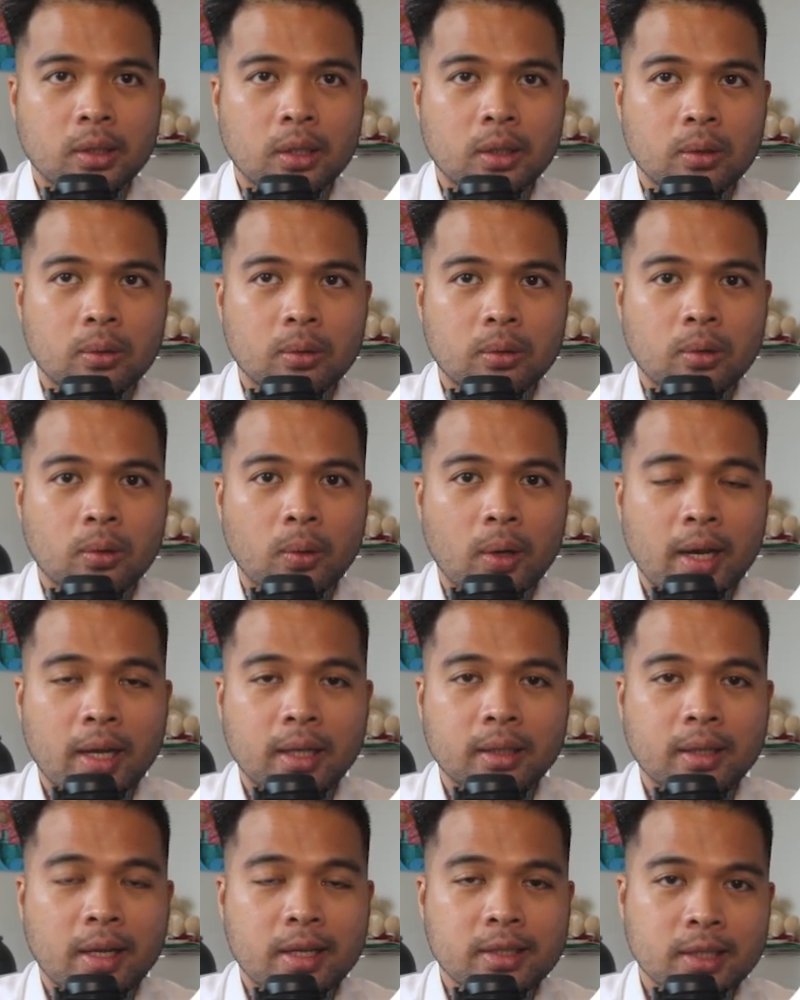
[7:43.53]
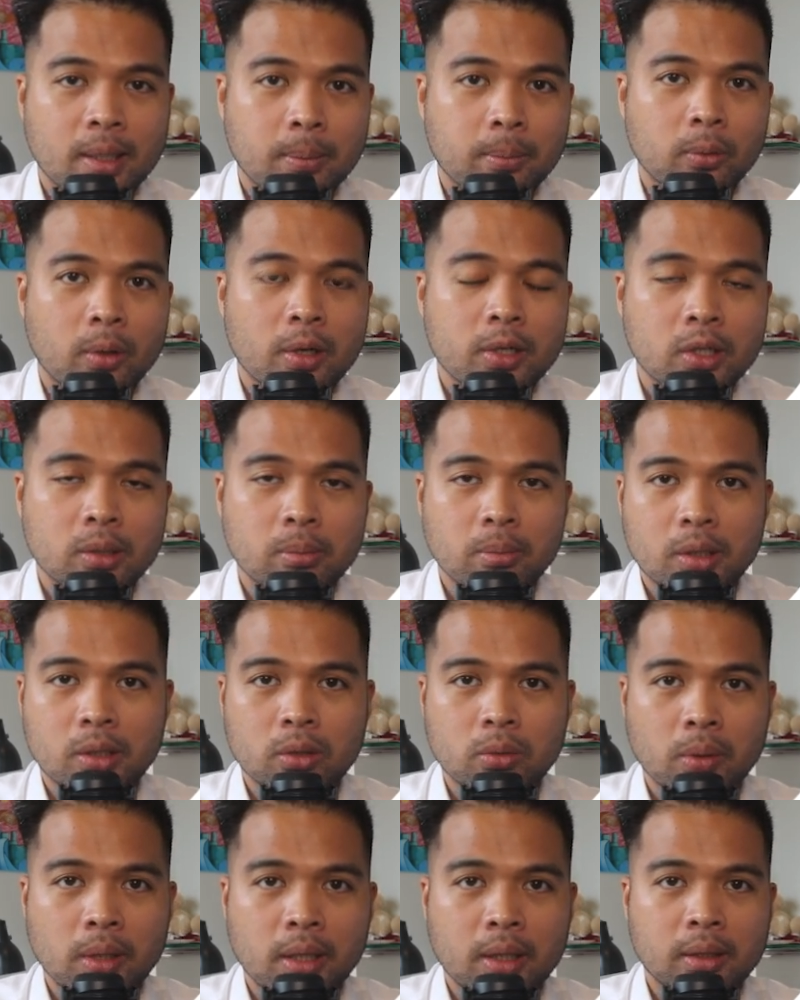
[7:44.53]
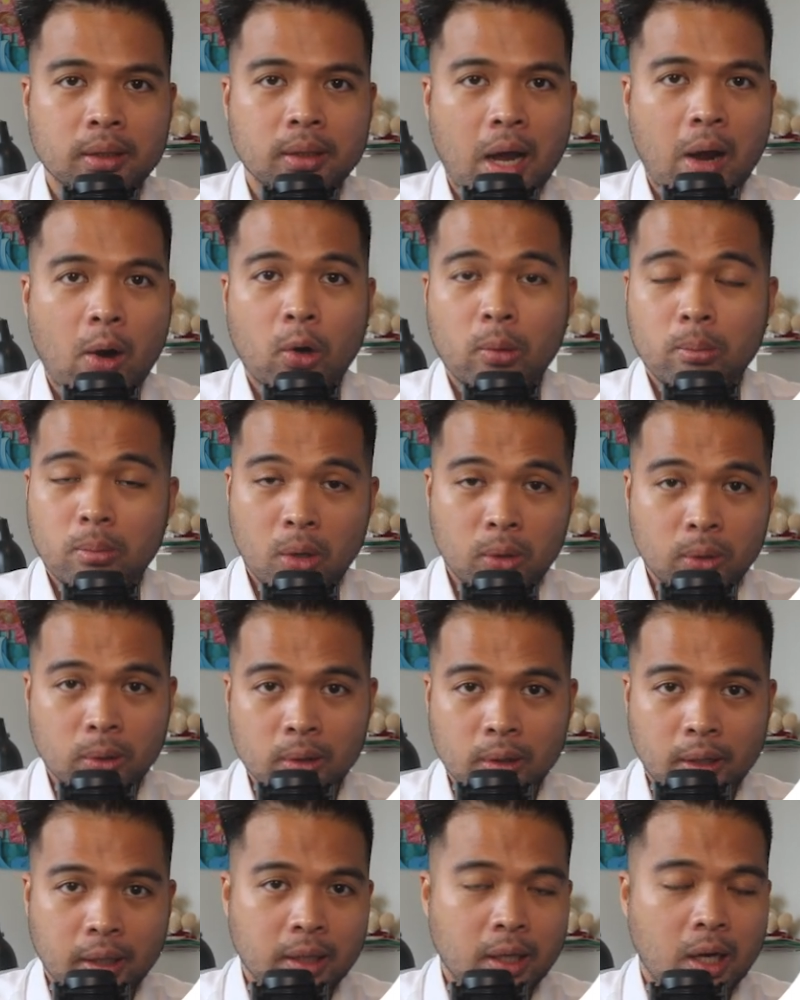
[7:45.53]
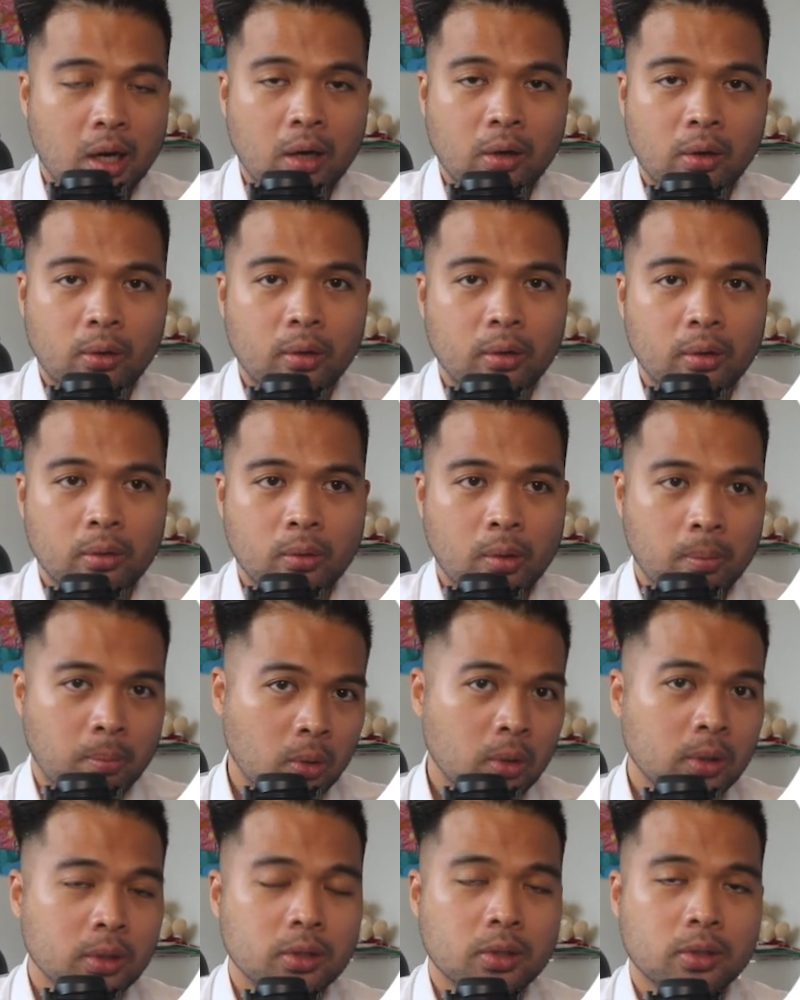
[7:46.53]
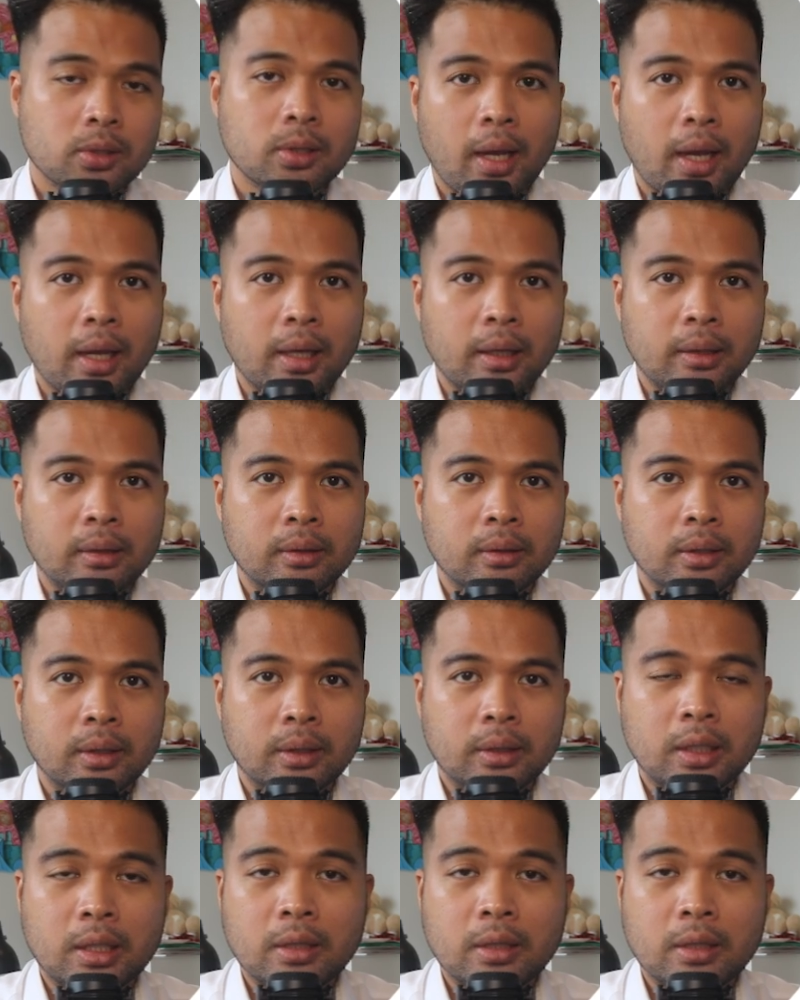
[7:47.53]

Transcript: you know, create a separation between our model and our reports and uh,